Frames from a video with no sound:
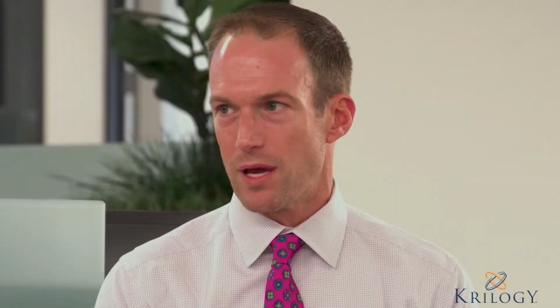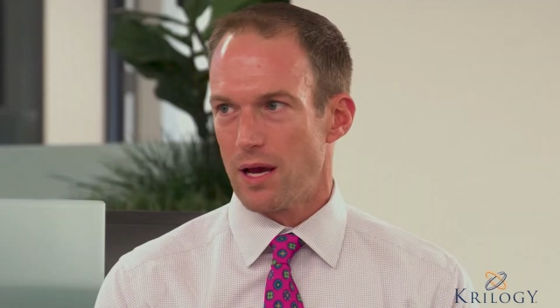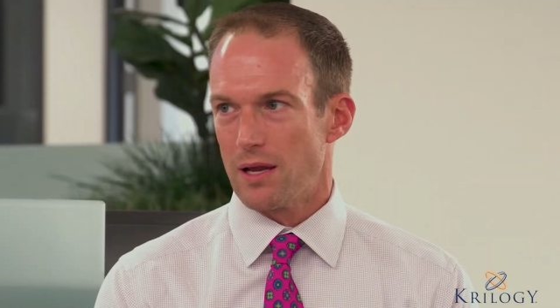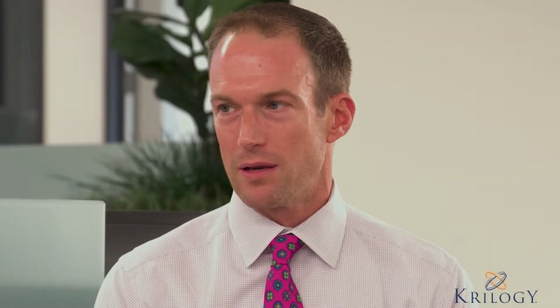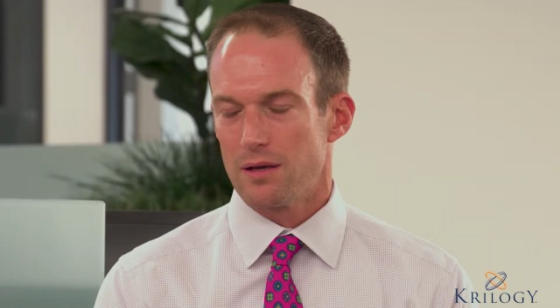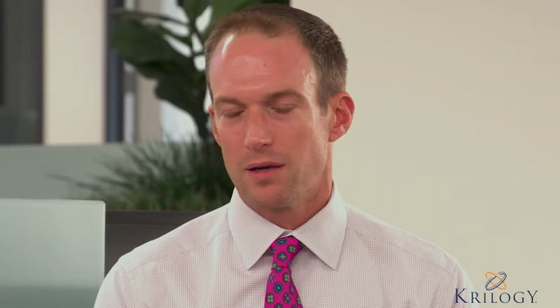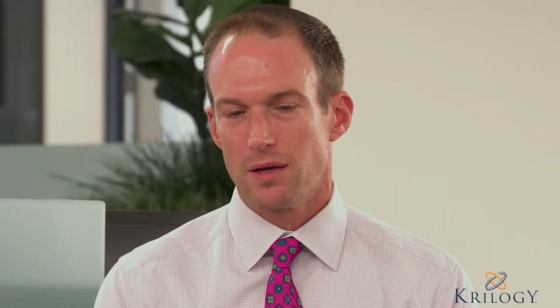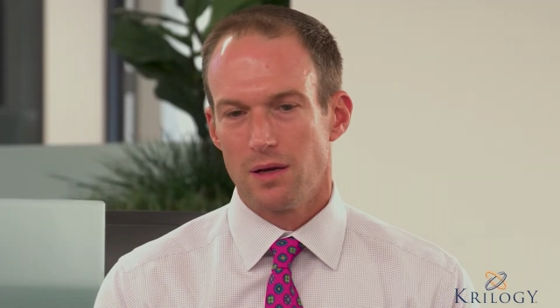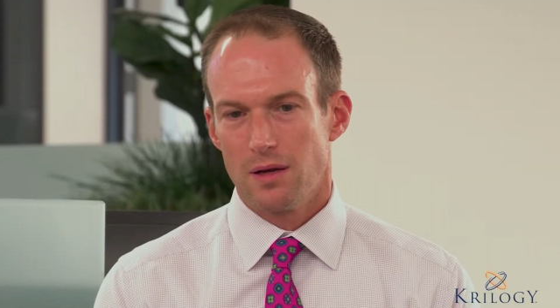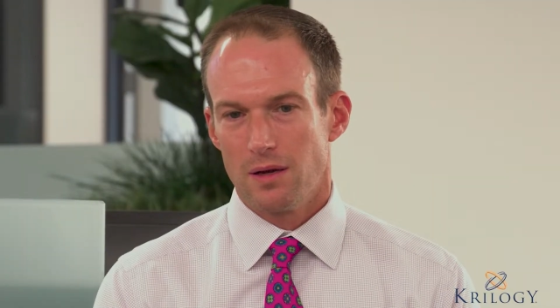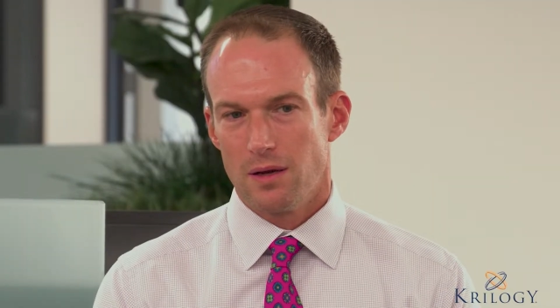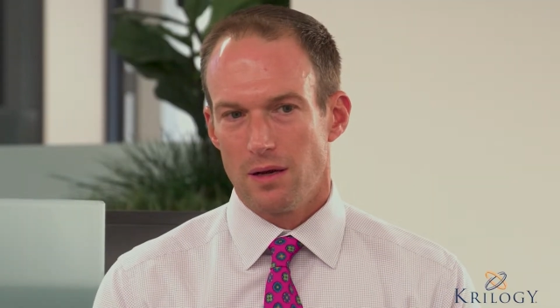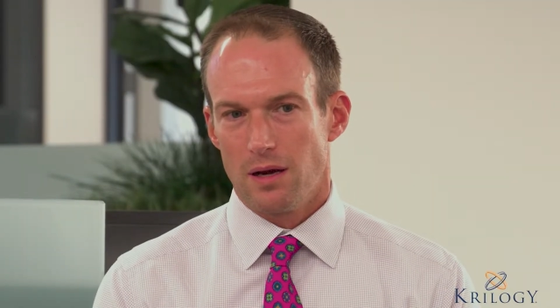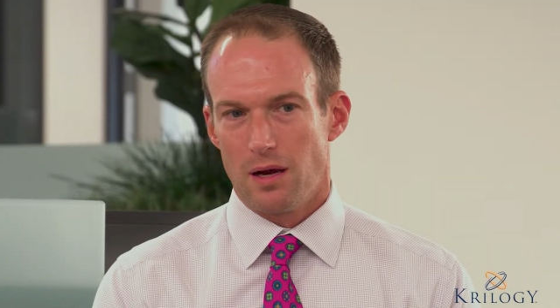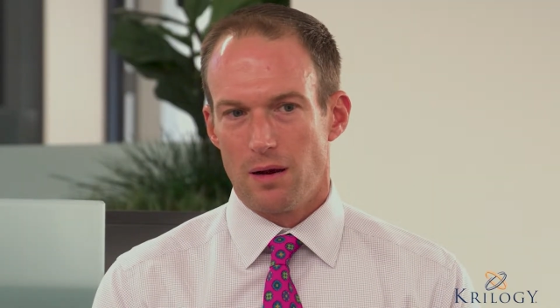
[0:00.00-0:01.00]
that.
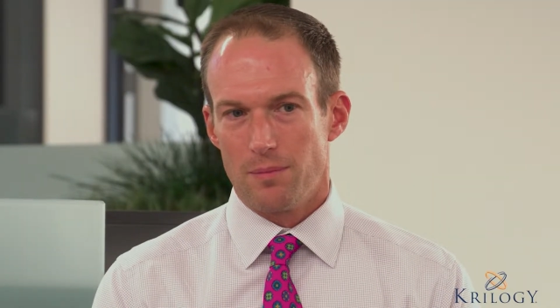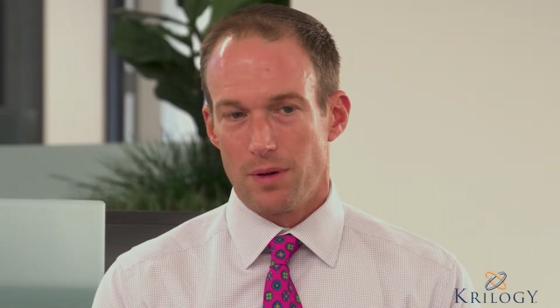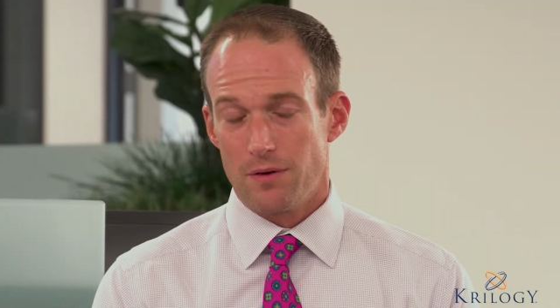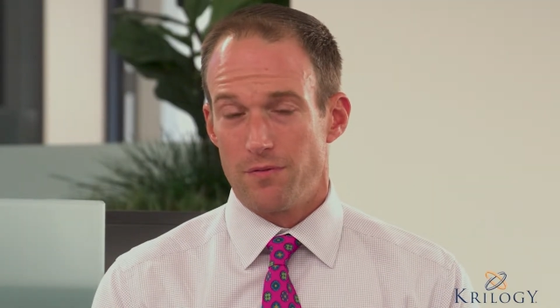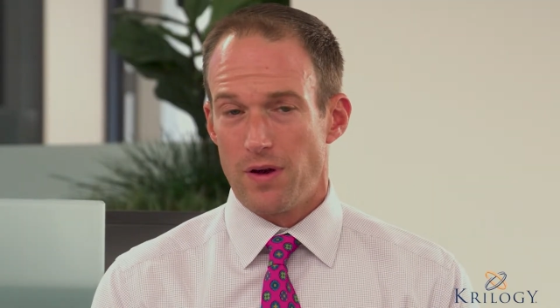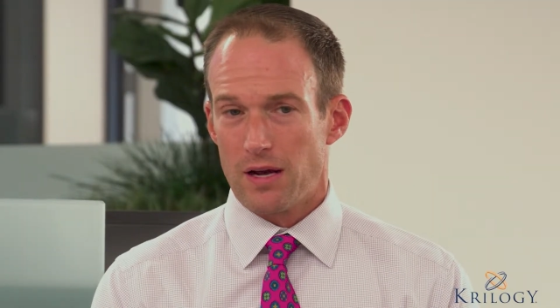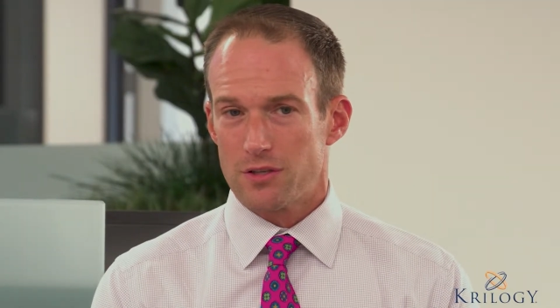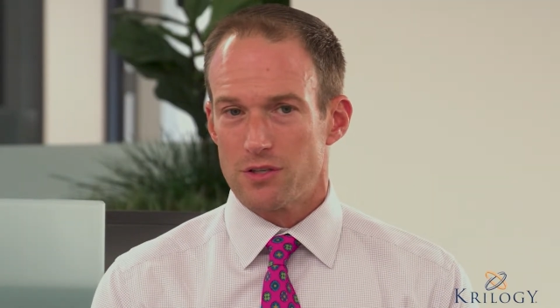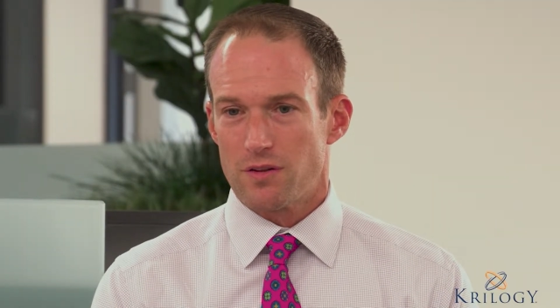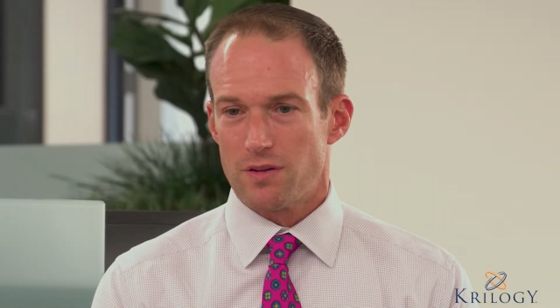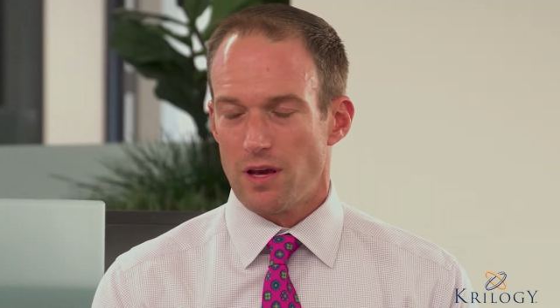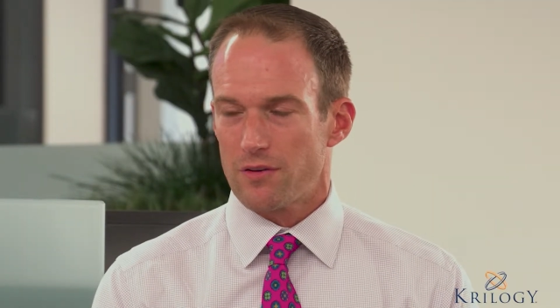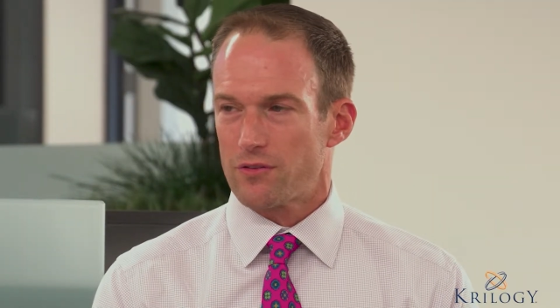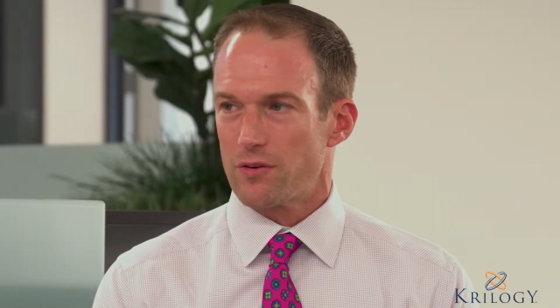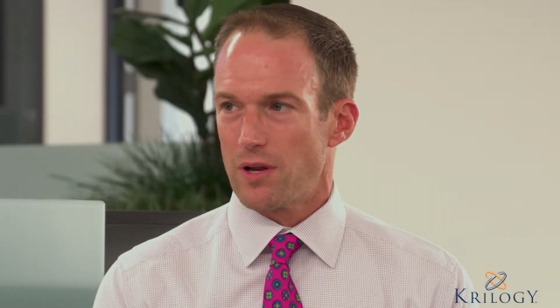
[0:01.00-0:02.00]
In fact, just
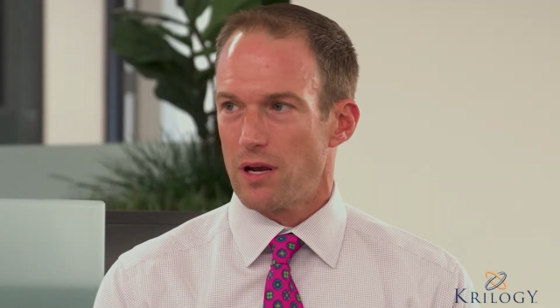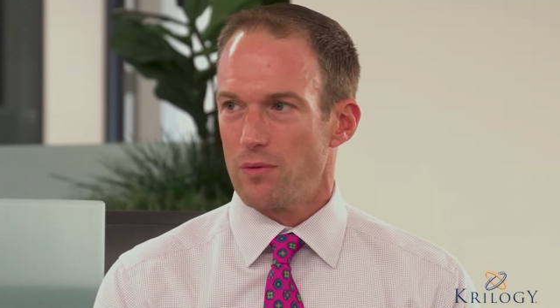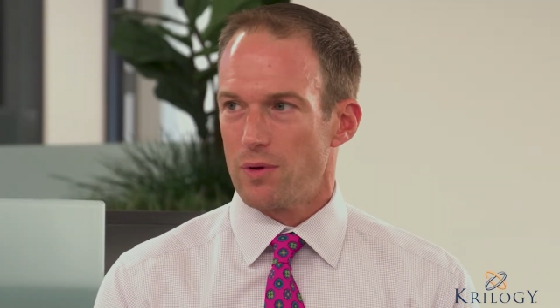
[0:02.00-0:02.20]
yesterday